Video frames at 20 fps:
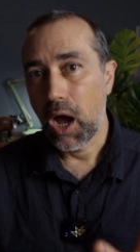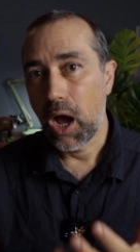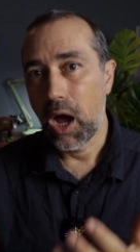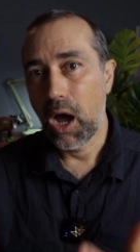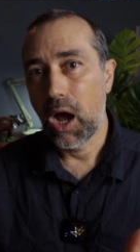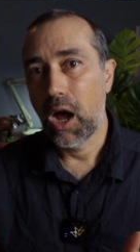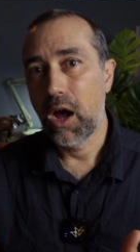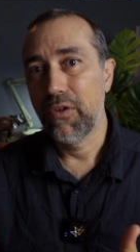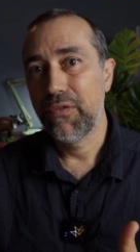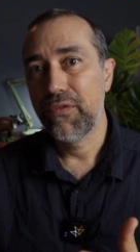
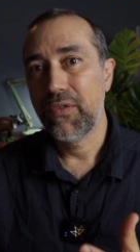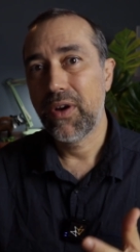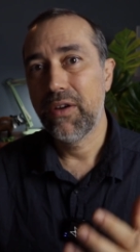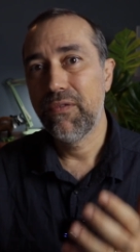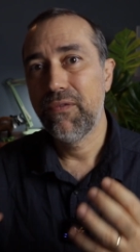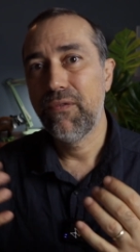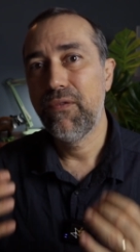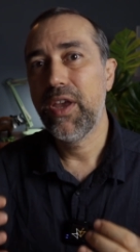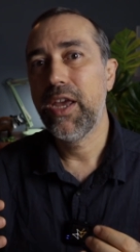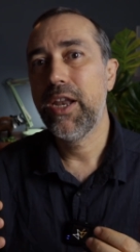of a
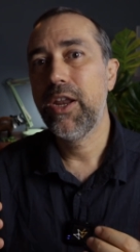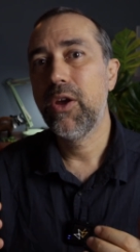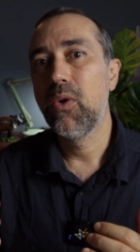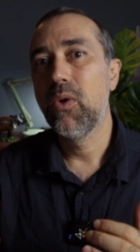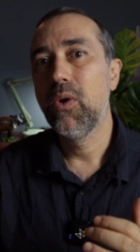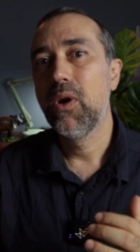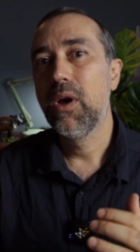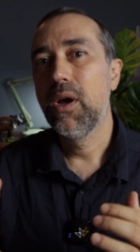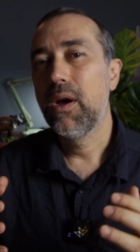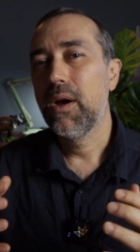
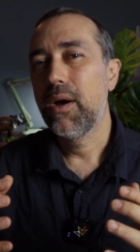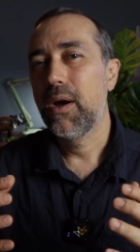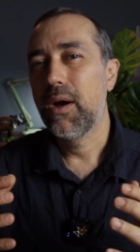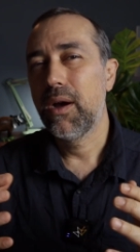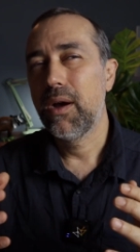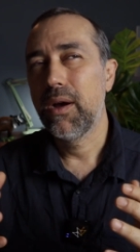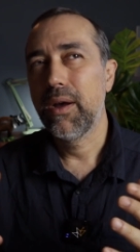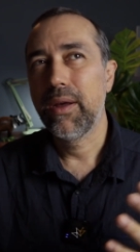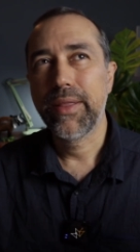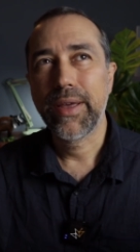video
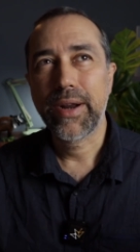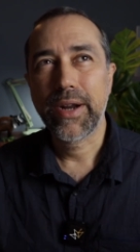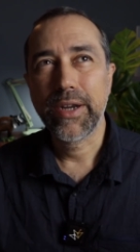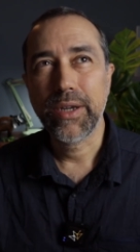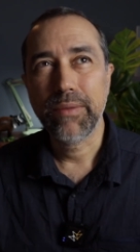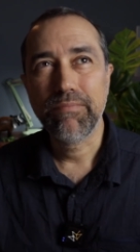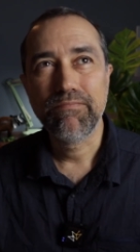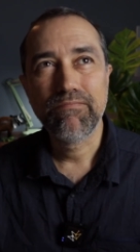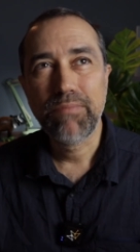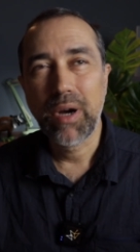uh, that
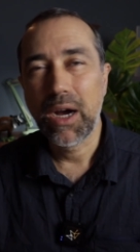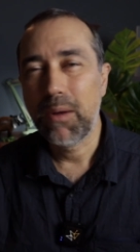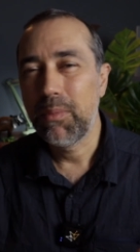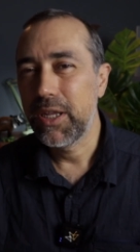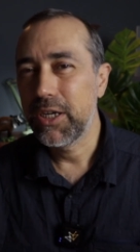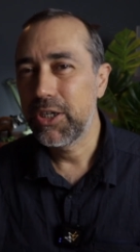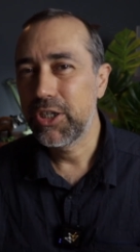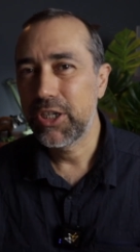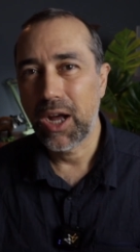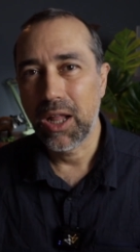I
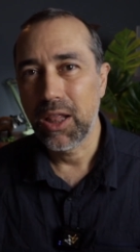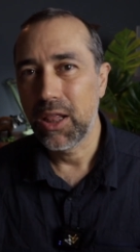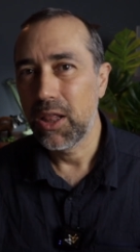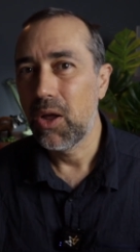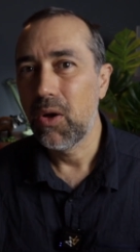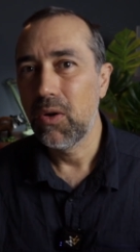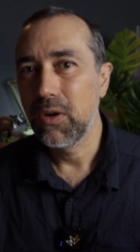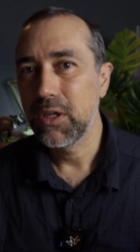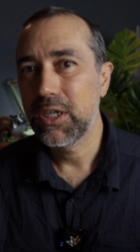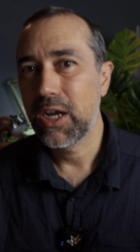published a
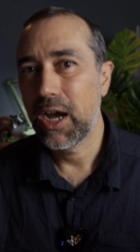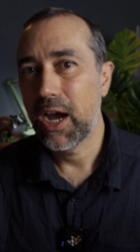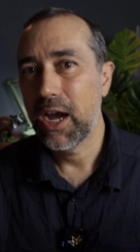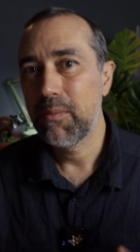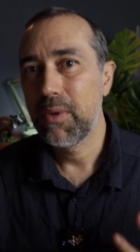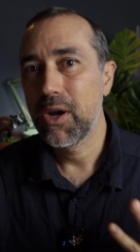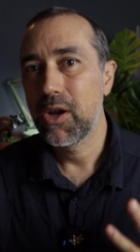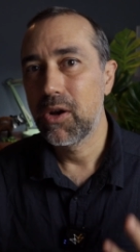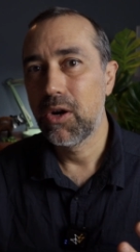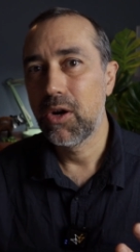long
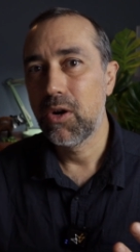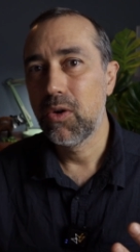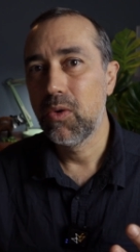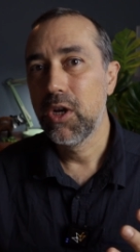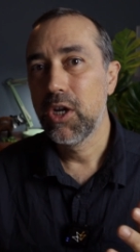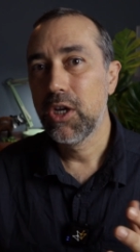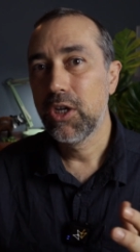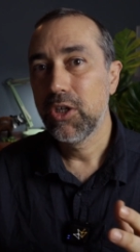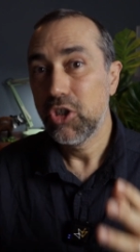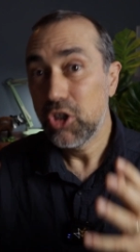time ago
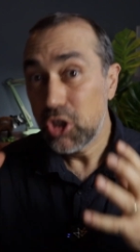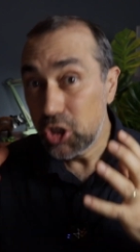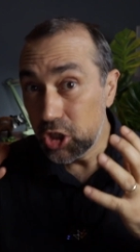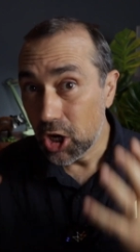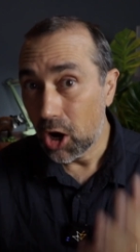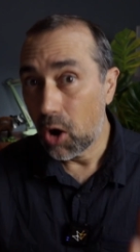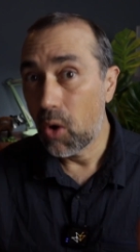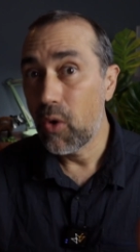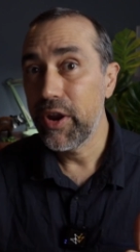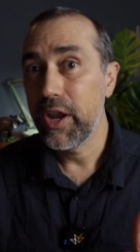
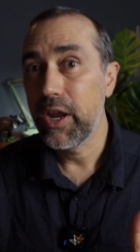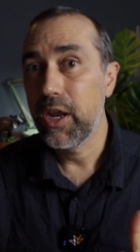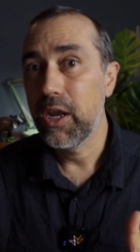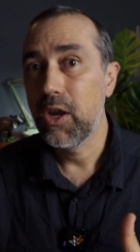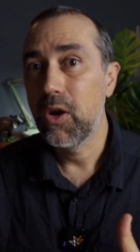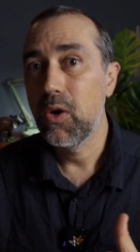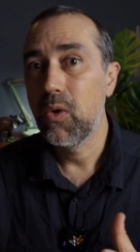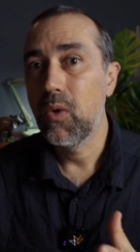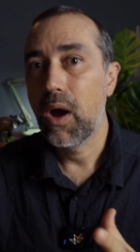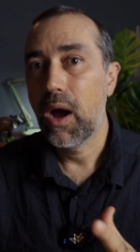showing
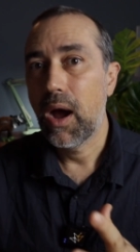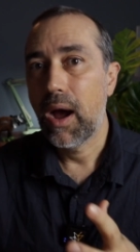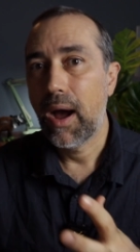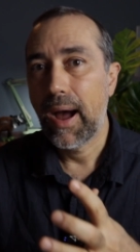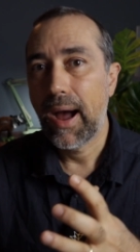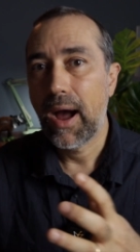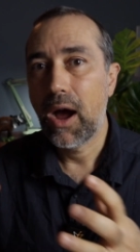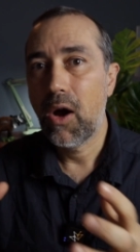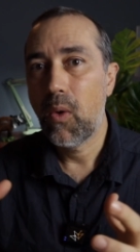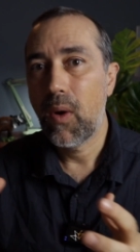you
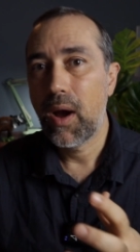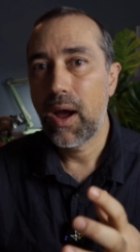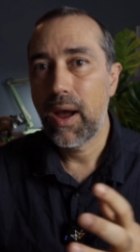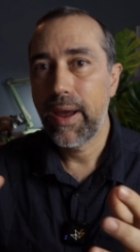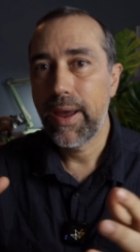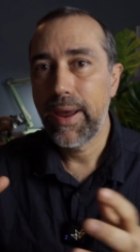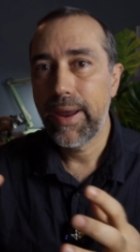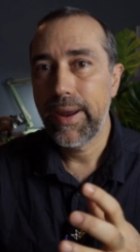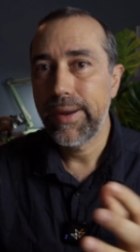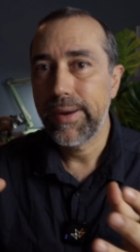how
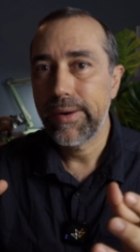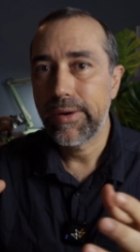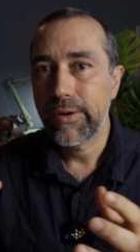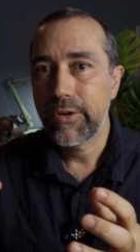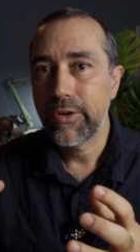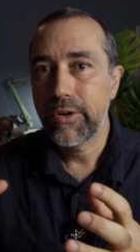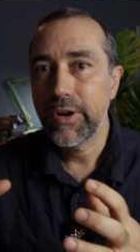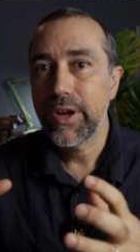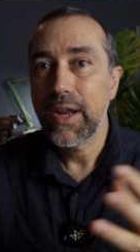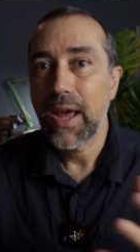I
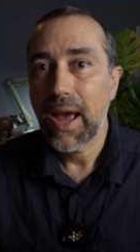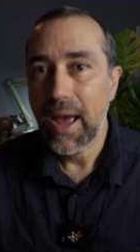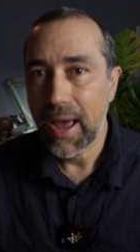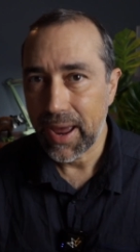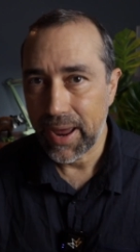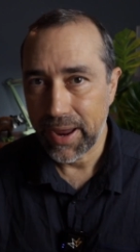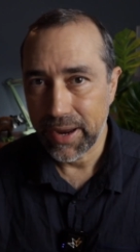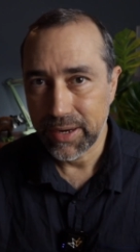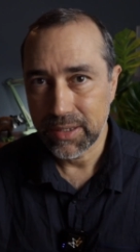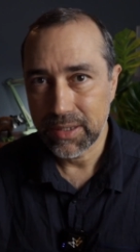
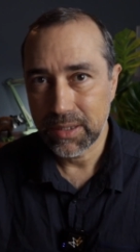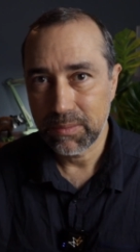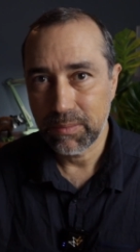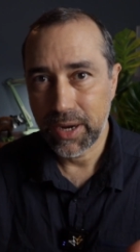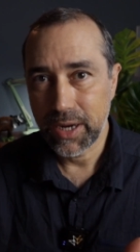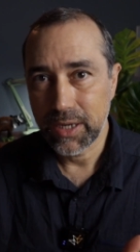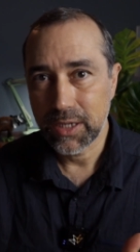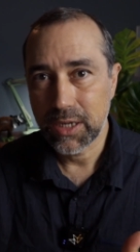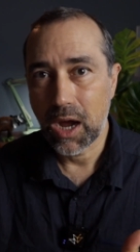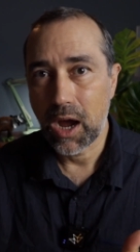organized
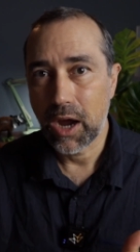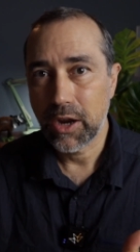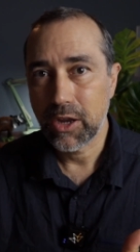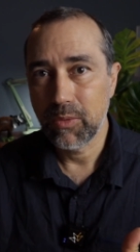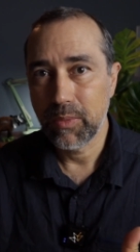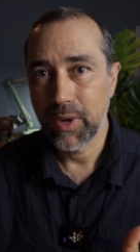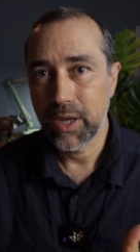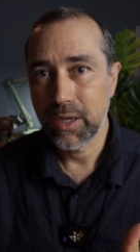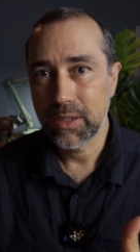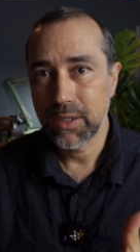my
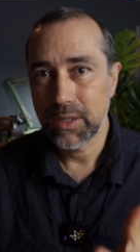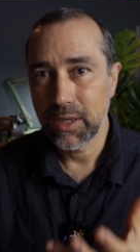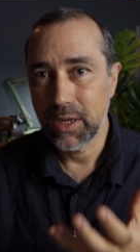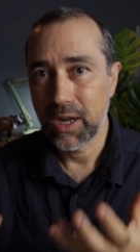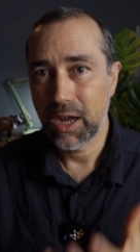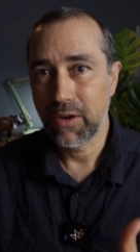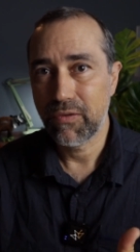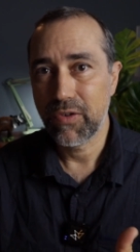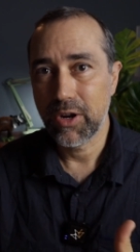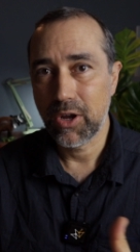documents in
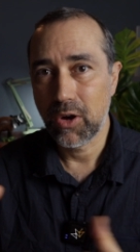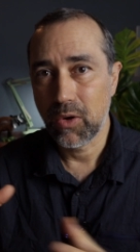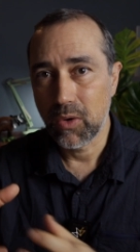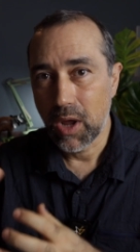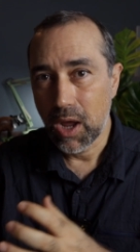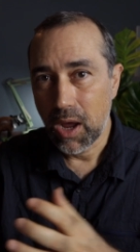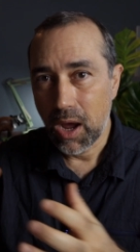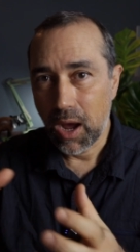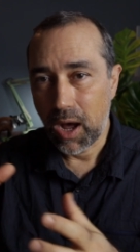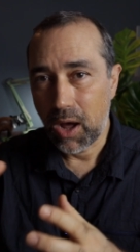Evernote,
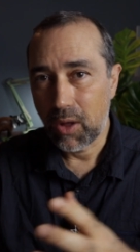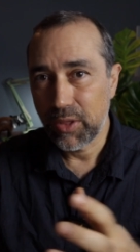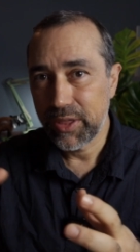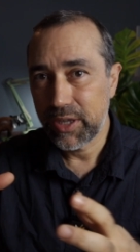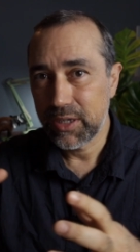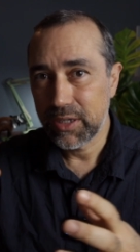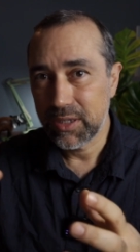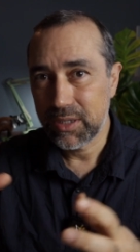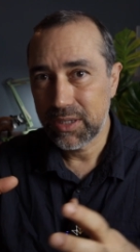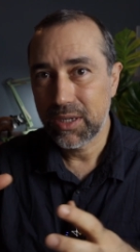how
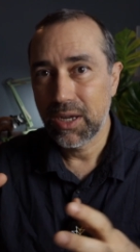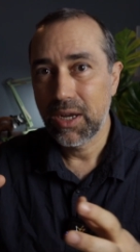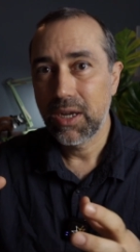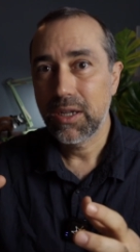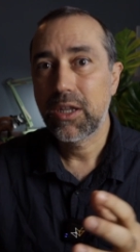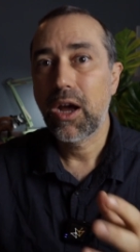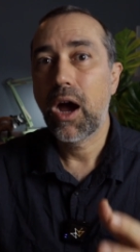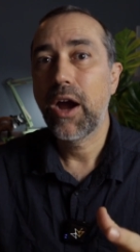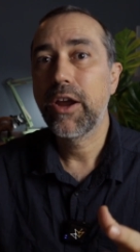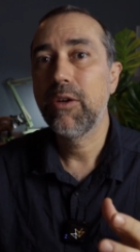this
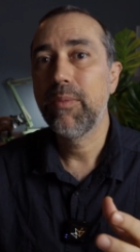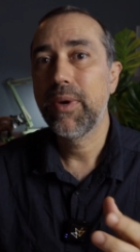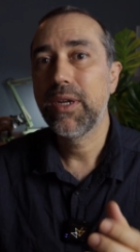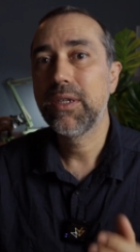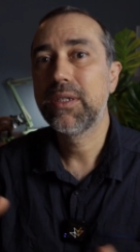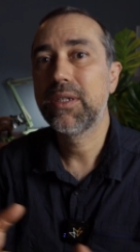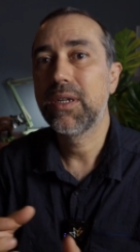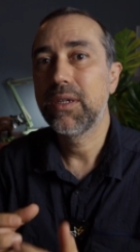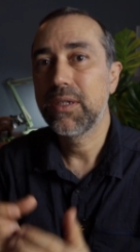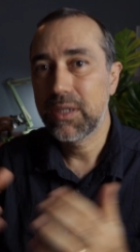
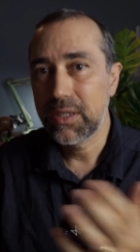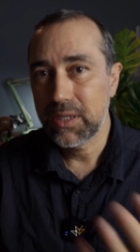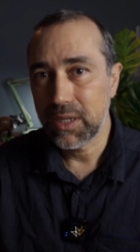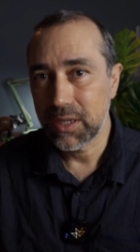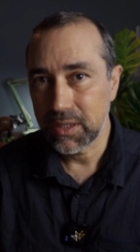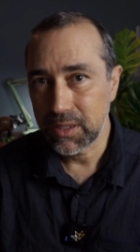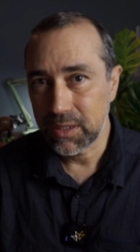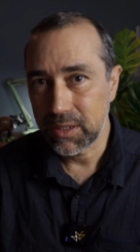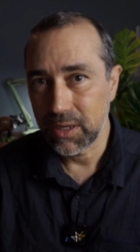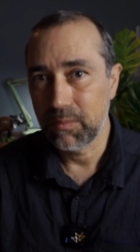documents
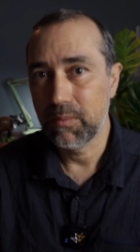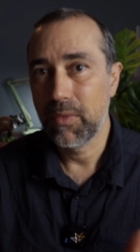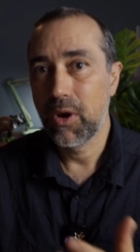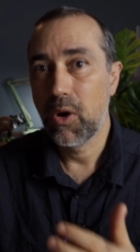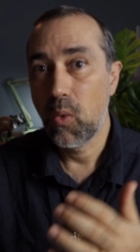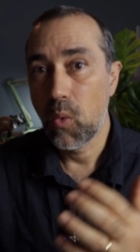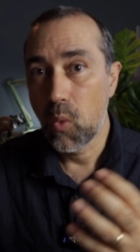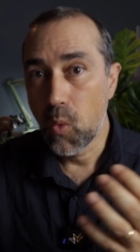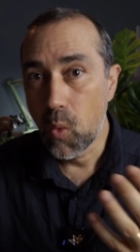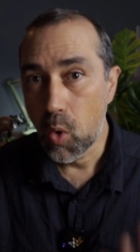system
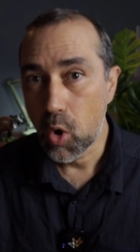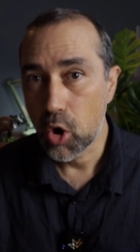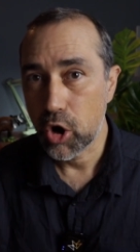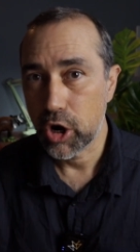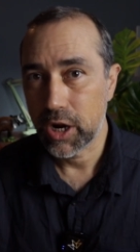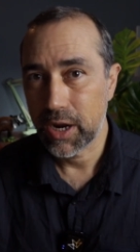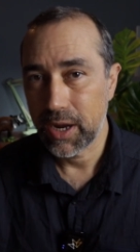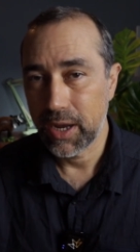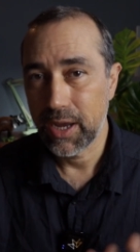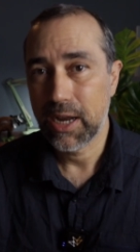
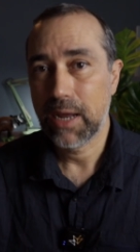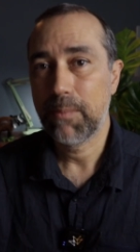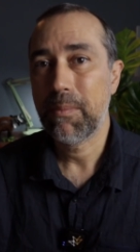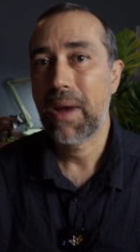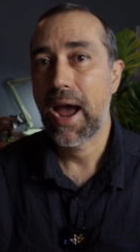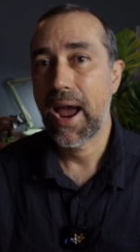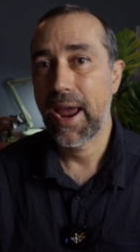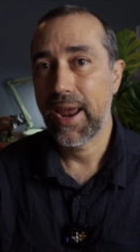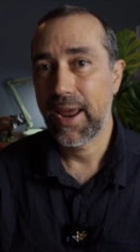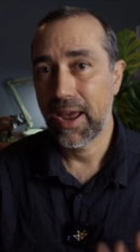work in
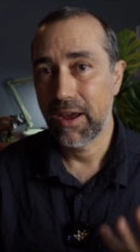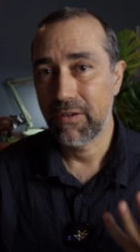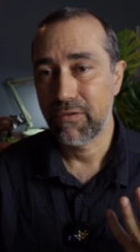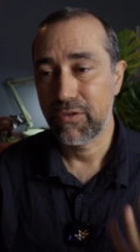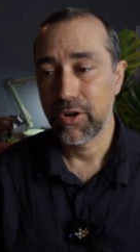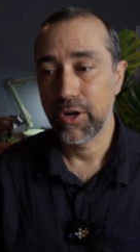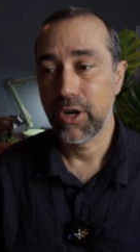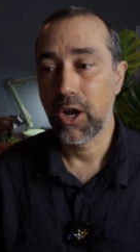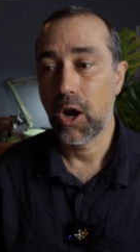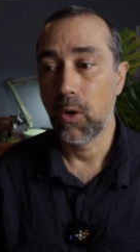my
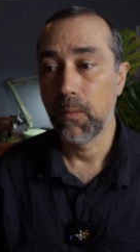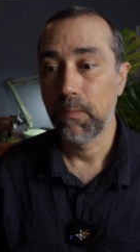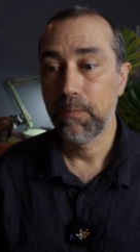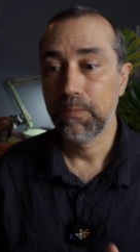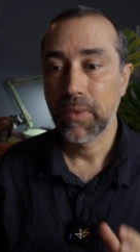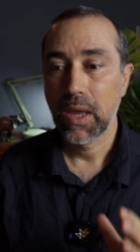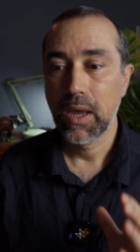Evernote.